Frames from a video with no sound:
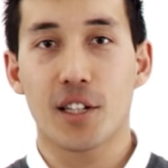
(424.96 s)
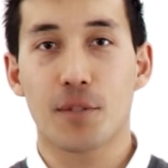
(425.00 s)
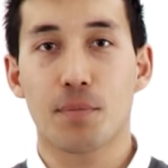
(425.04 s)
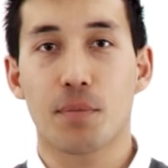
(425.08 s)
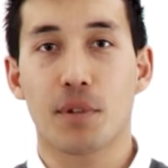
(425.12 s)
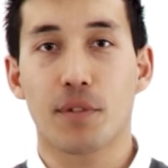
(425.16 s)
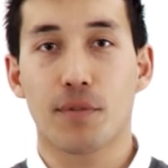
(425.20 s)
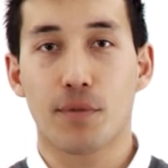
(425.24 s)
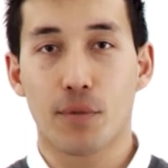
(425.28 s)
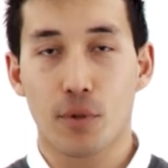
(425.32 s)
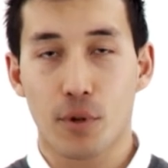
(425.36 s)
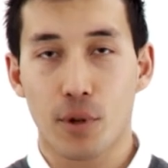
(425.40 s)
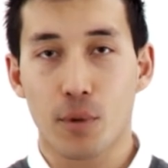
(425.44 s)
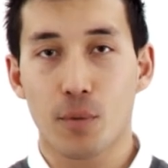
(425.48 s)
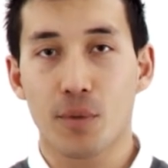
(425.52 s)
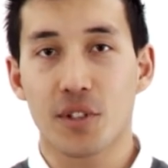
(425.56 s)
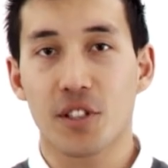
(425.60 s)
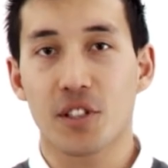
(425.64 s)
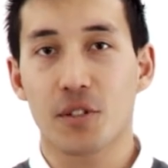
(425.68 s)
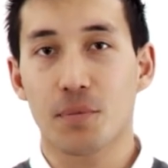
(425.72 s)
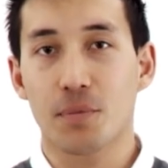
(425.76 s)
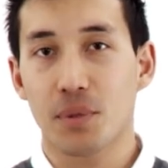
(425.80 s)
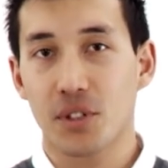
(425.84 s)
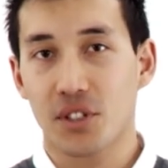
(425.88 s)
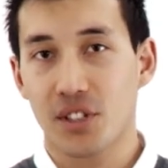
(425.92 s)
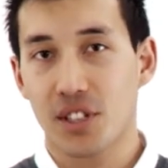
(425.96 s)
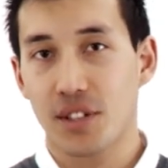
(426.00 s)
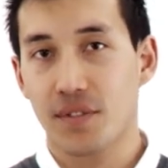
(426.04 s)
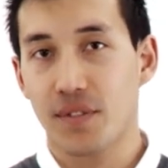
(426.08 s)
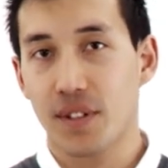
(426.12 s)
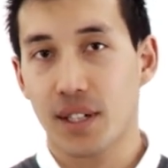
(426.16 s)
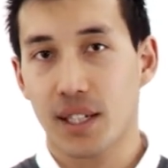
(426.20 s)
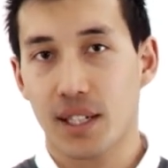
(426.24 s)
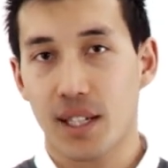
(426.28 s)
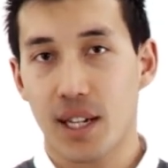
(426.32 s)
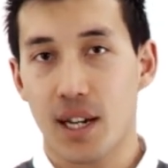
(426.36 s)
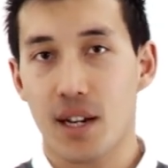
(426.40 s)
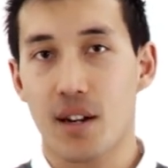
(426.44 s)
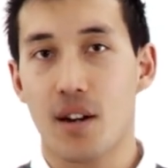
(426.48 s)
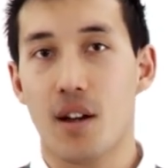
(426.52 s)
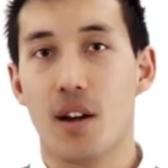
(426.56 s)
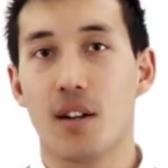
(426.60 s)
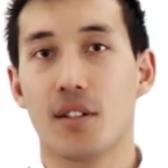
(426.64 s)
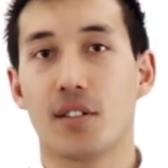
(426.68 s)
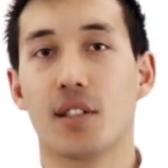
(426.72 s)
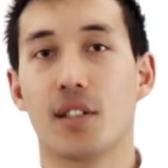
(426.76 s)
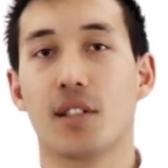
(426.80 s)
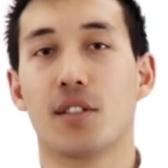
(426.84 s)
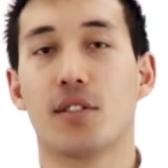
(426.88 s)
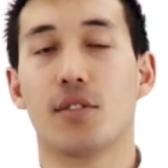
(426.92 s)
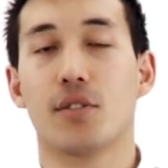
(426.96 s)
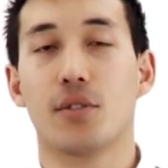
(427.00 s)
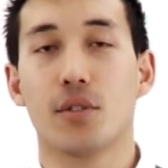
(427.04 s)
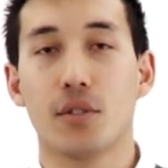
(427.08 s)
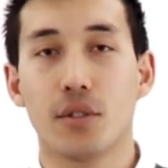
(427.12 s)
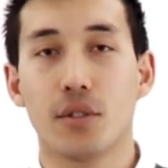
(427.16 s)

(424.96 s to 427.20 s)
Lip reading: test performed with a specific diagnostics